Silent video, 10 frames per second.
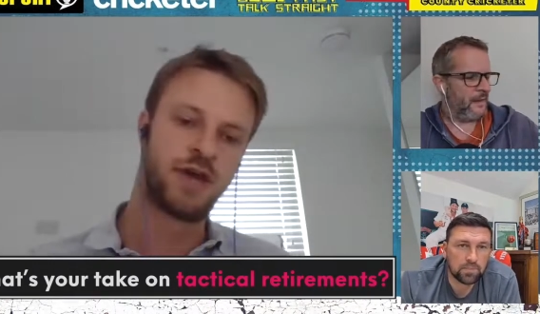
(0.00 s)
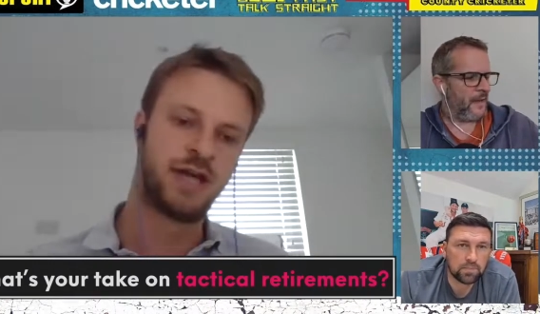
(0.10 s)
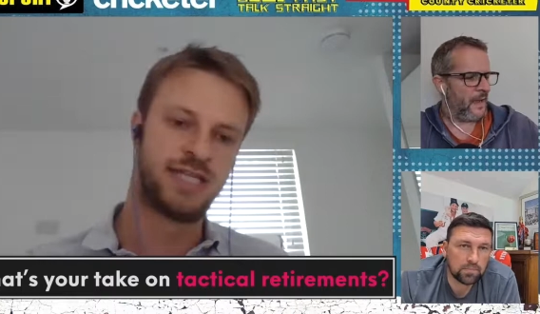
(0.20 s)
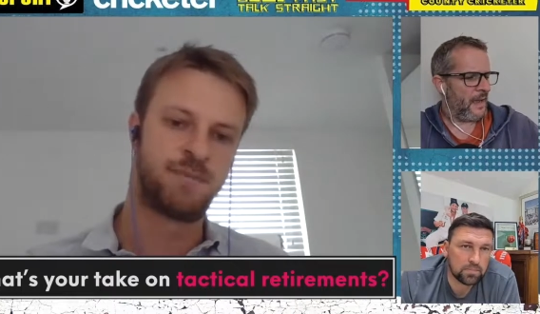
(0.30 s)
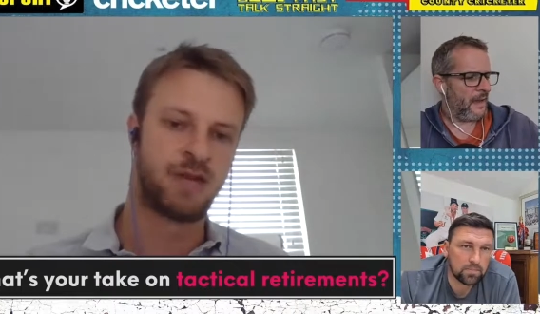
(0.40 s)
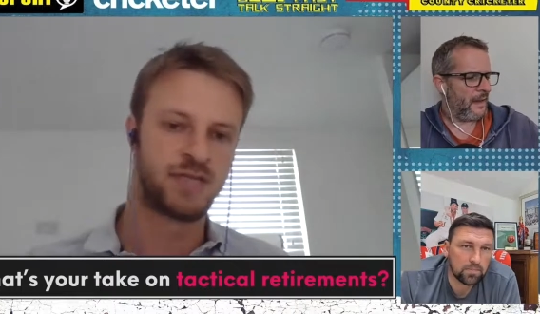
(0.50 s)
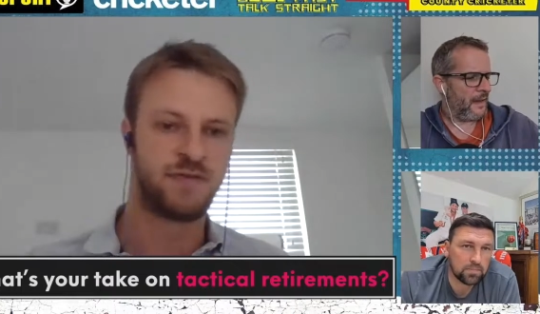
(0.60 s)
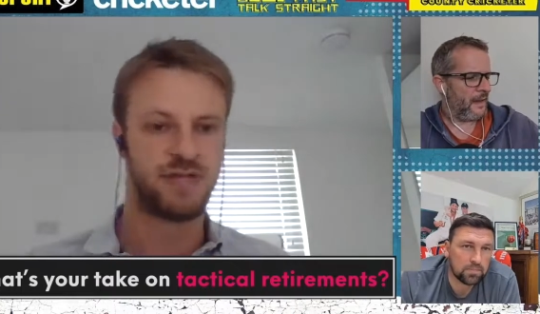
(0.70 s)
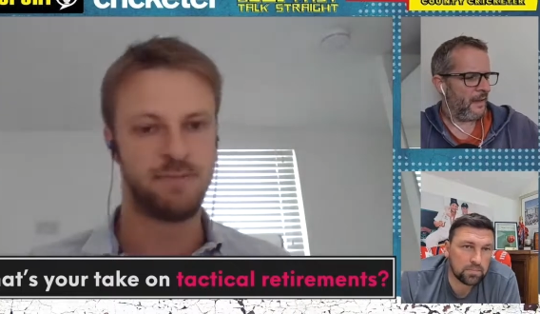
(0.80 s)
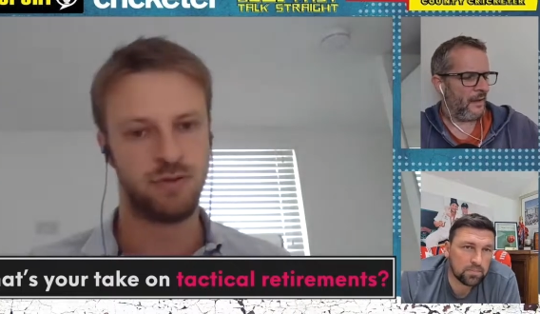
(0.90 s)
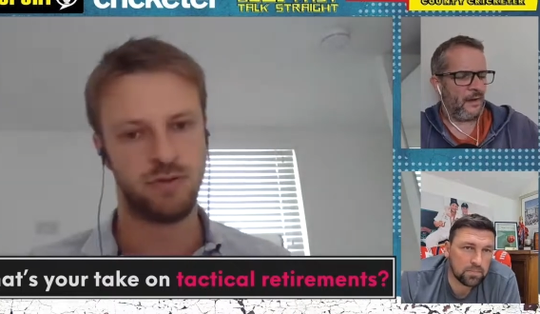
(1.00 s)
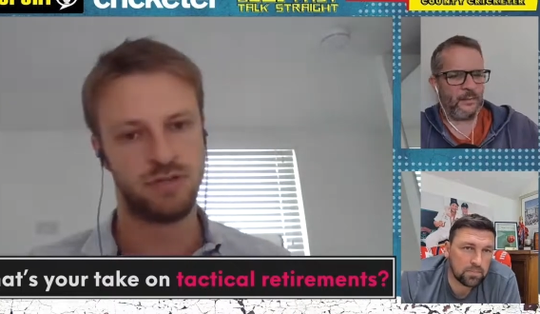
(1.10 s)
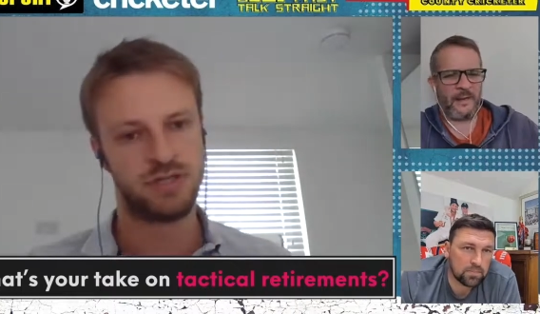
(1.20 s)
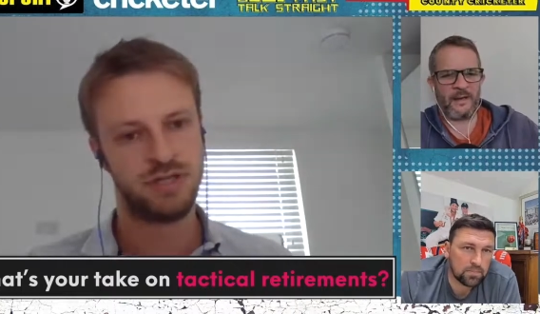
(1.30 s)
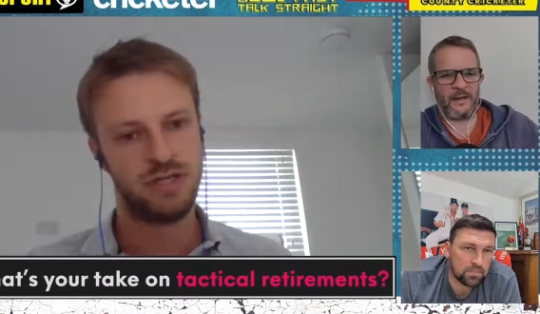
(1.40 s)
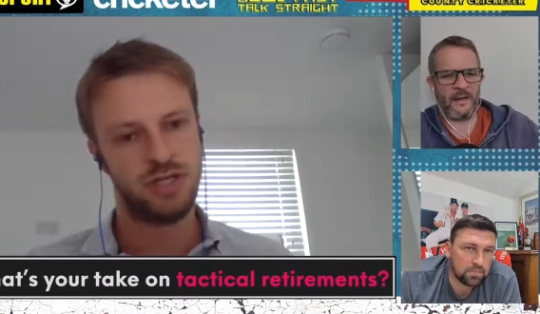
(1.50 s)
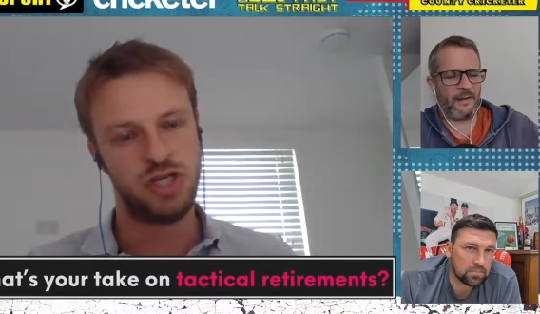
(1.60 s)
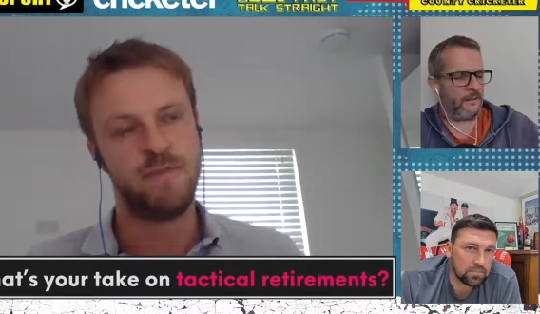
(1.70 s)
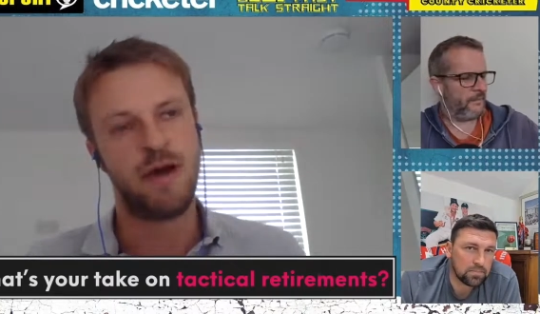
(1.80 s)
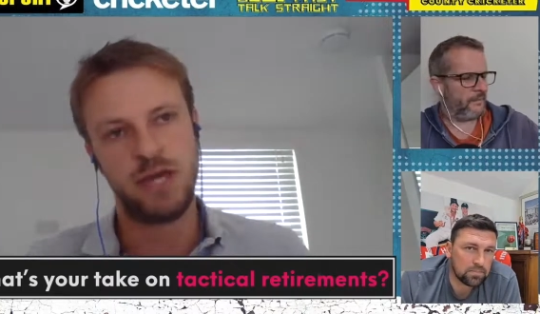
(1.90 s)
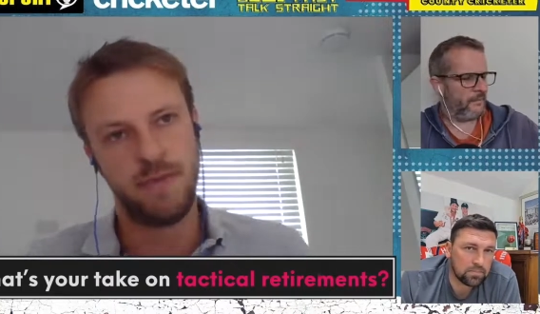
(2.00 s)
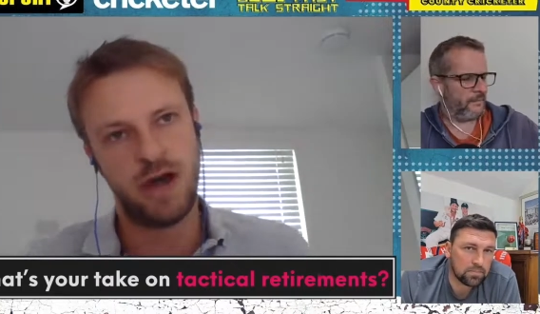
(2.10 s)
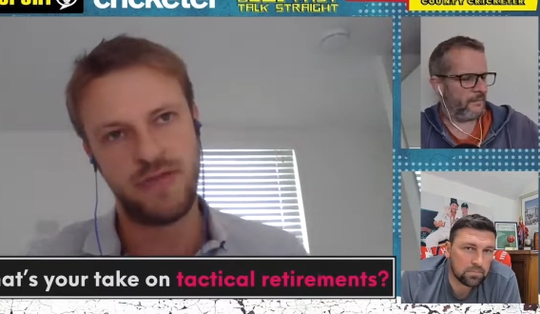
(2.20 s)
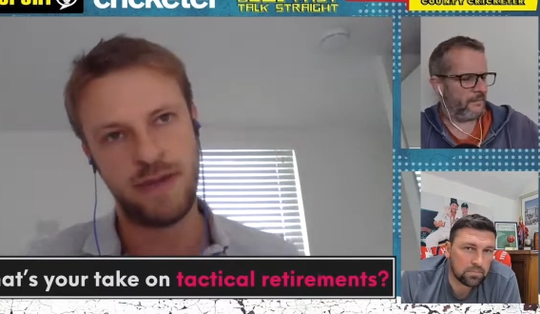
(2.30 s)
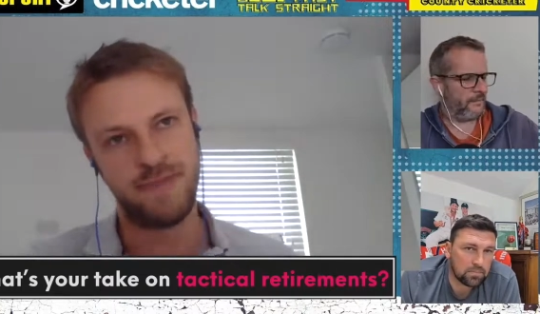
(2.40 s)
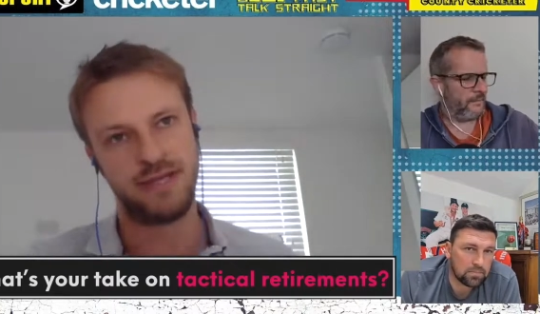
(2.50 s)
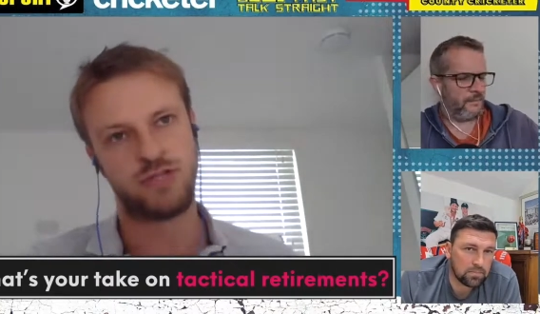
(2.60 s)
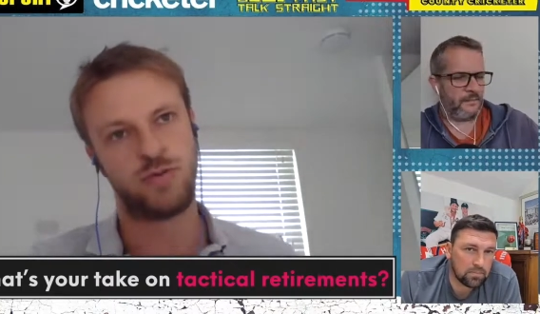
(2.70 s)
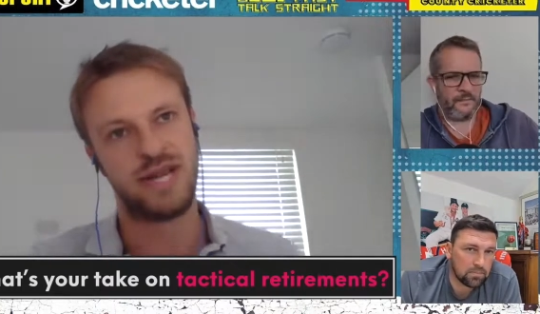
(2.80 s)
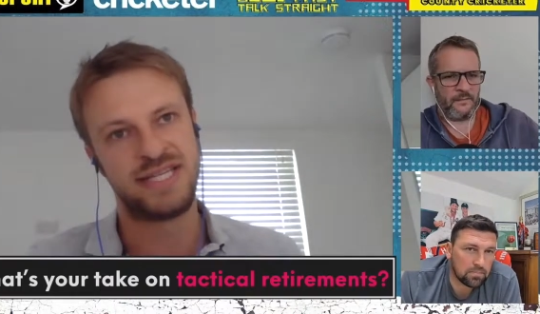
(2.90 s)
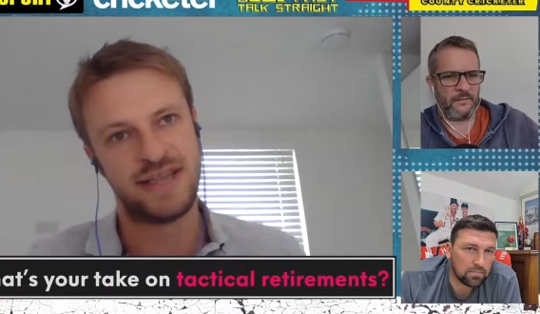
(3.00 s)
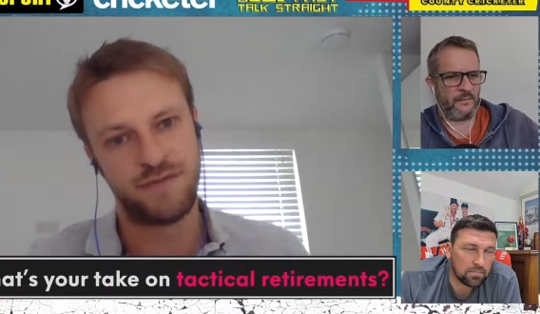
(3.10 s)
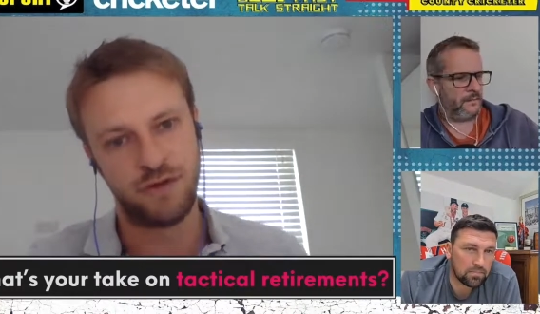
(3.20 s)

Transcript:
Speaker 1: 30 plus 15 balls, many, uh, you might you might then be 27